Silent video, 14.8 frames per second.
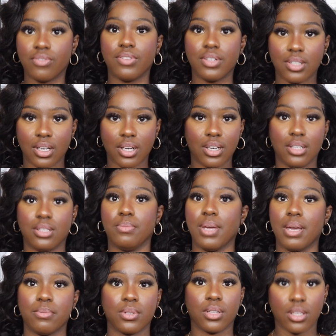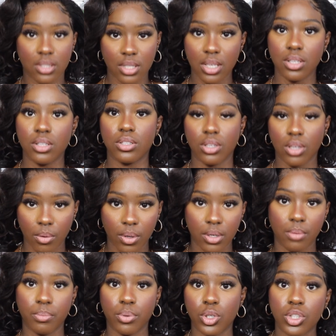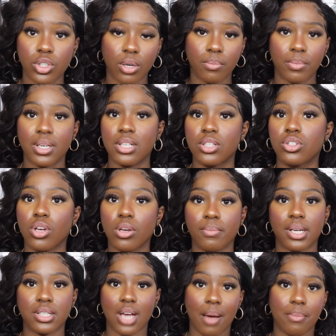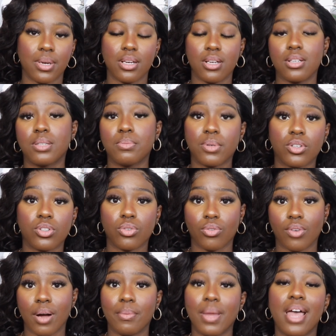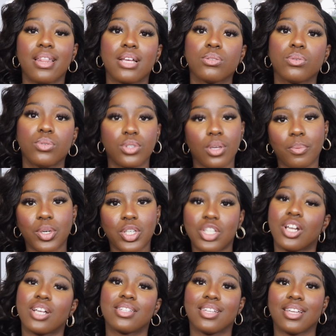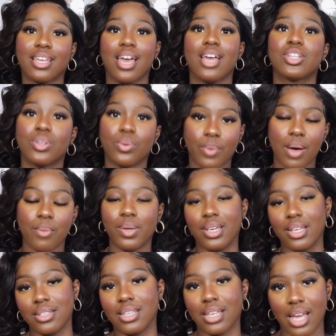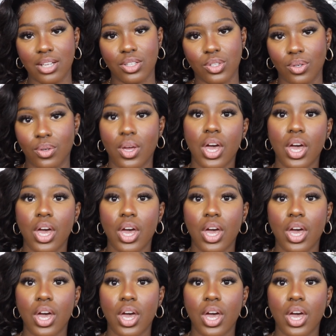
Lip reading: physically to be able to continue to go on and push on, but there's so much happening in the spiritual realm that's also pushing us to get to where we need to get to.